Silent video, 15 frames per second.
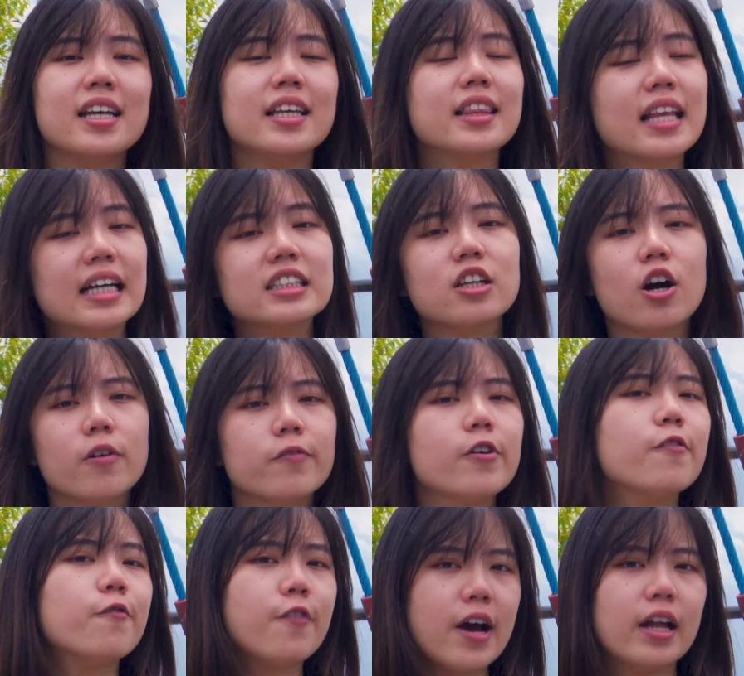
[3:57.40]
It does
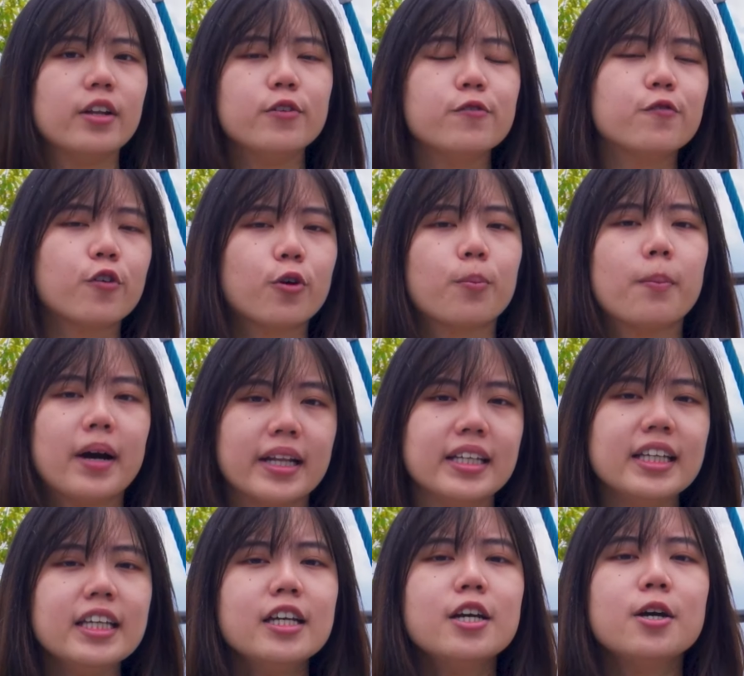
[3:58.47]
offer value for
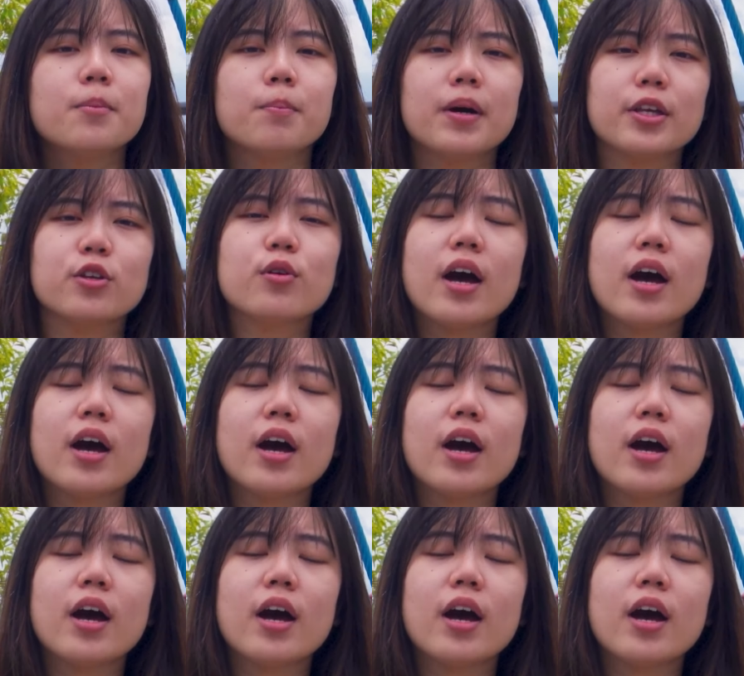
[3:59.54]
money, but you